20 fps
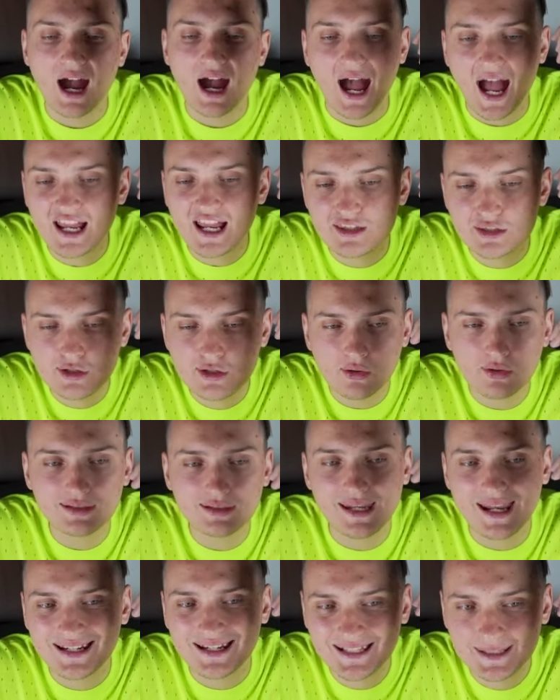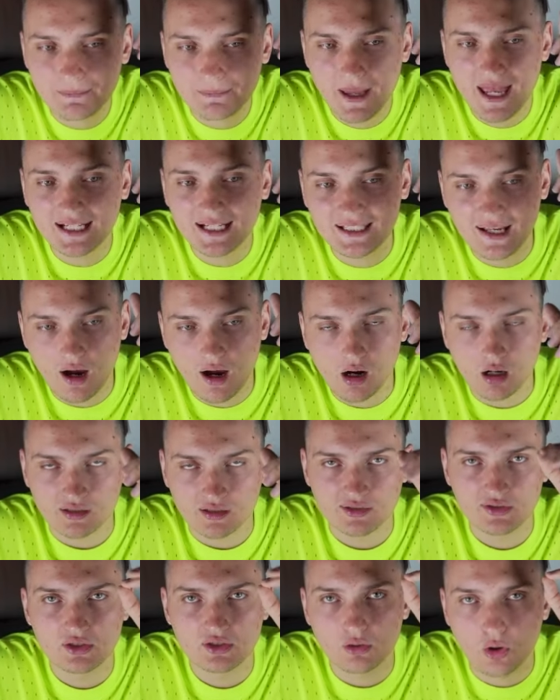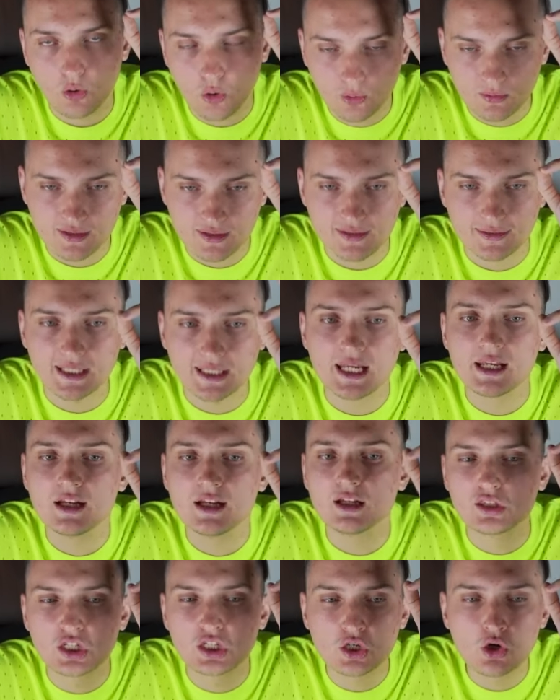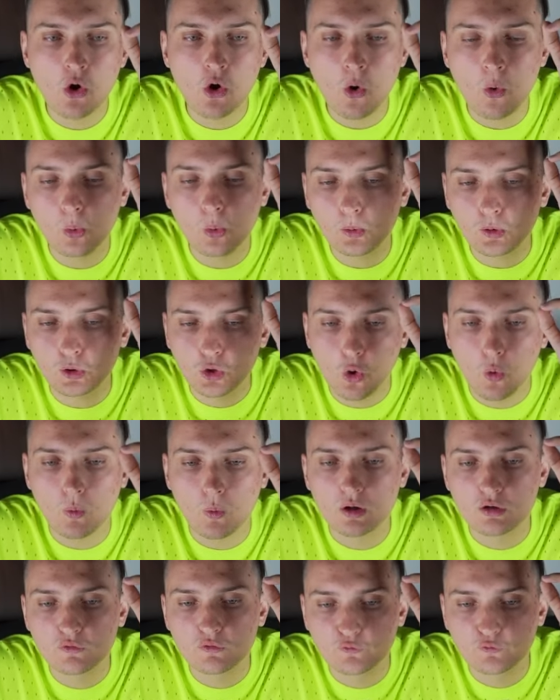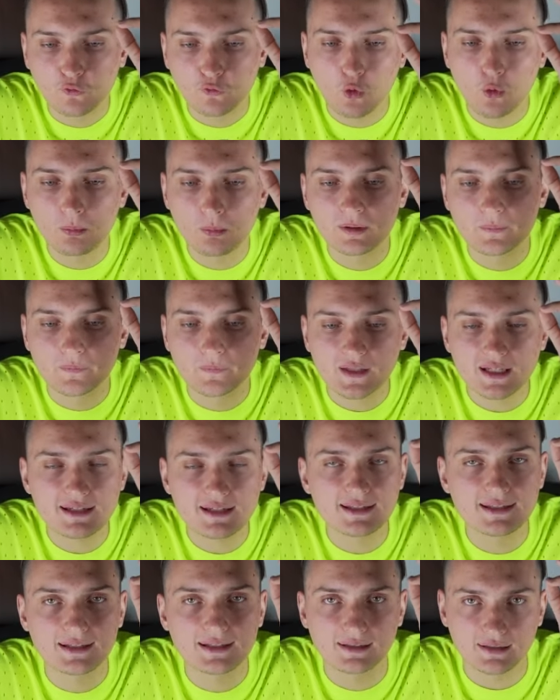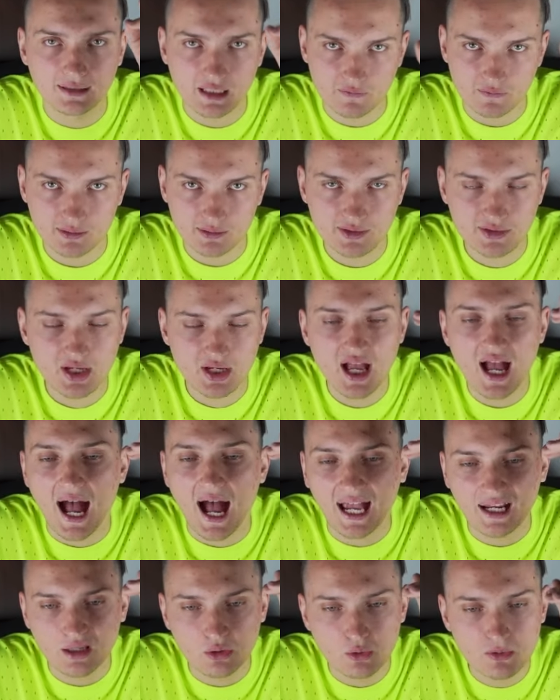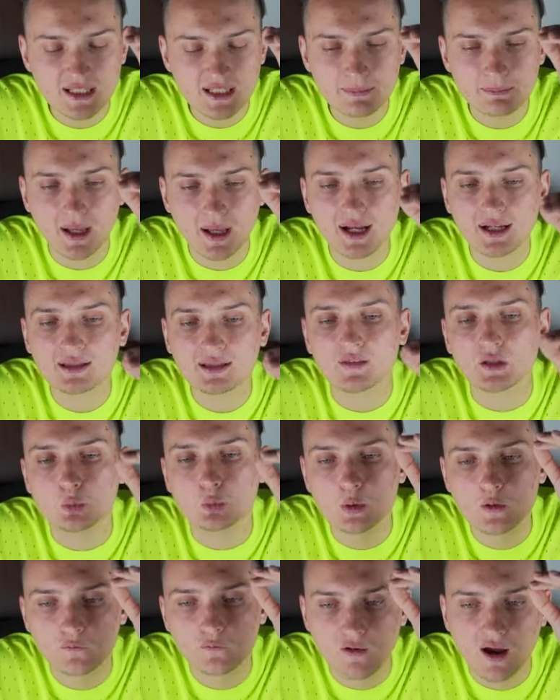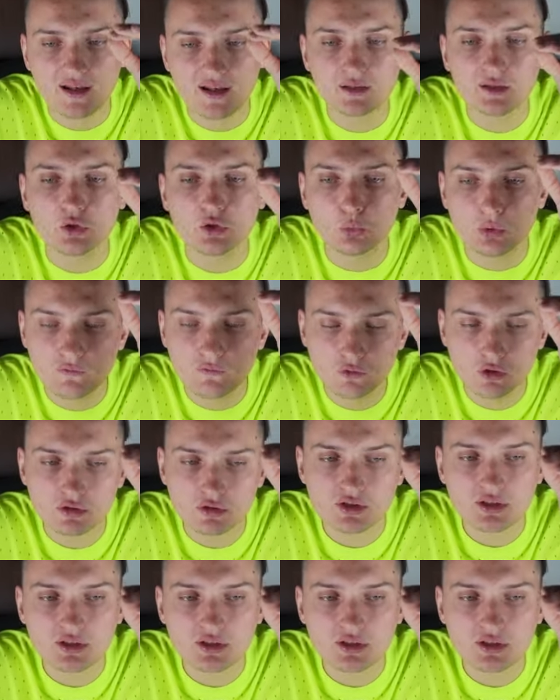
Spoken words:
I don't expect us, honestly, to go lower from these levels. I do expect that we finally reversed